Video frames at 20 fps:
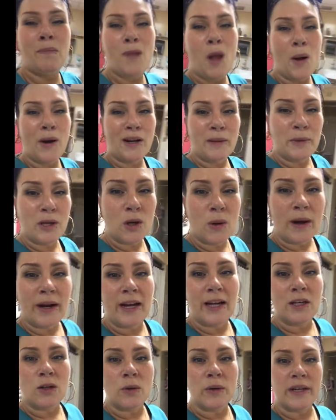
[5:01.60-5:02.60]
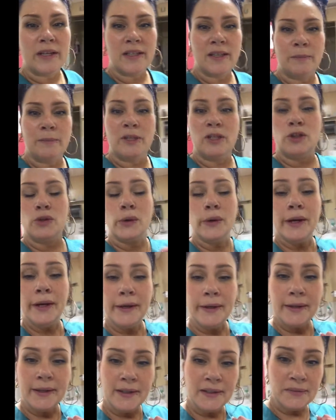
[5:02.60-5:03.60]
right, let me go. I gotta go get something to
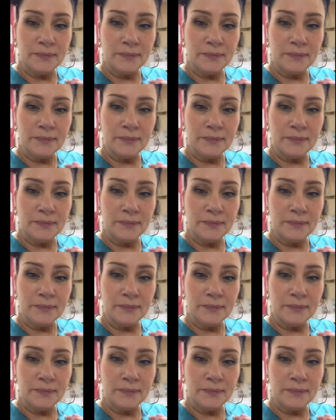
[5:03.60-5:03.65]
drink.